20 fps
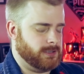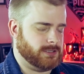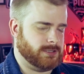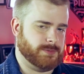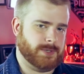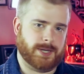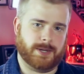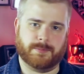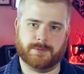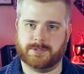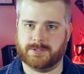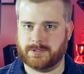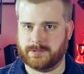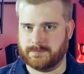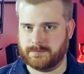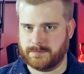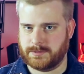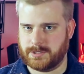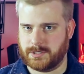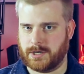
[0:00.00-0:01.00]
also being able to
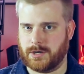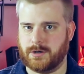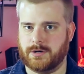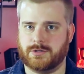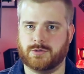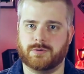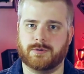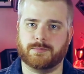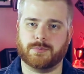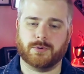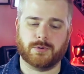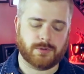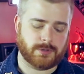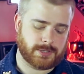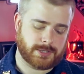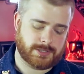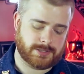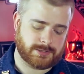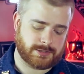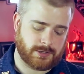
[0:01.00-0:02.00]
secure it to a pole
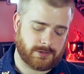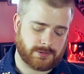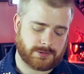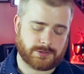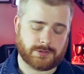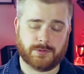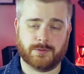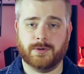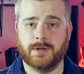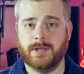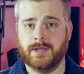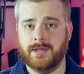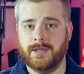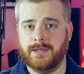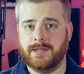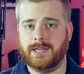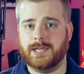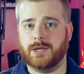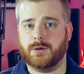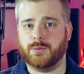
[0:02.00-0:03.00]
is also
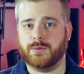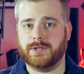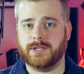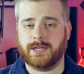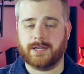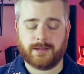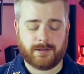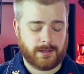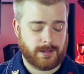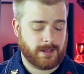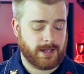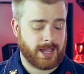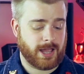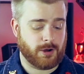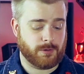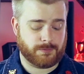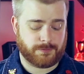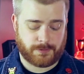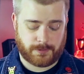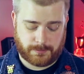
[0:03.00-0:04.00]
equally
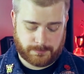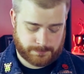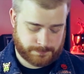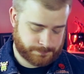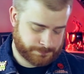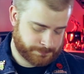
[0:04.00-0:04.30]
helpful.